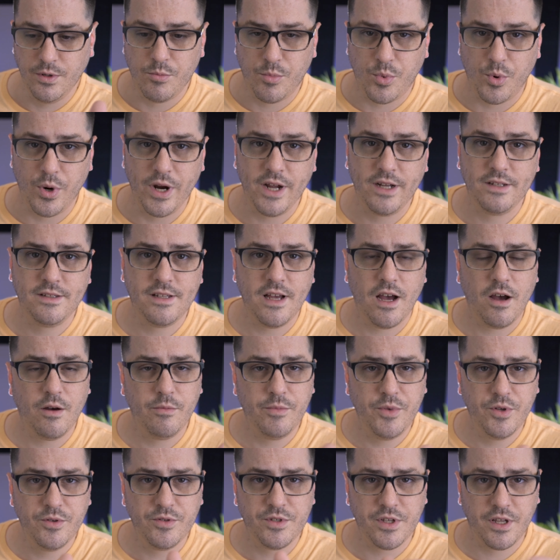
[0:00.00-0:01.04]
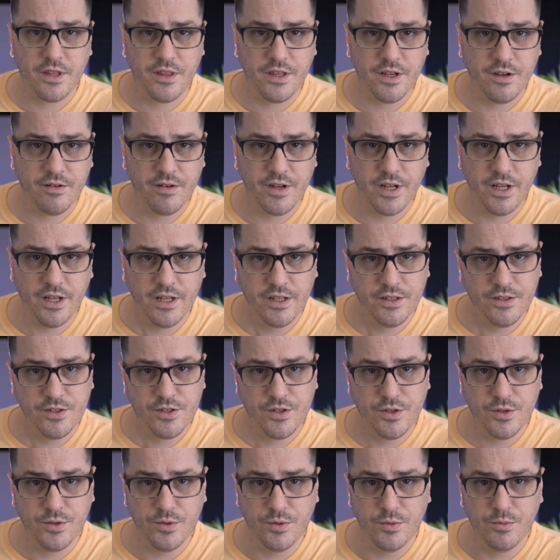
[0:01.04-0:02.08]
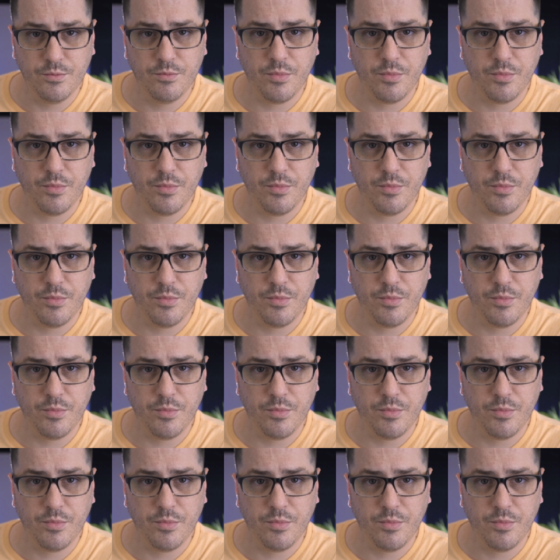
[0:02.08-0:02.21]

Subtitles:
break down music theory into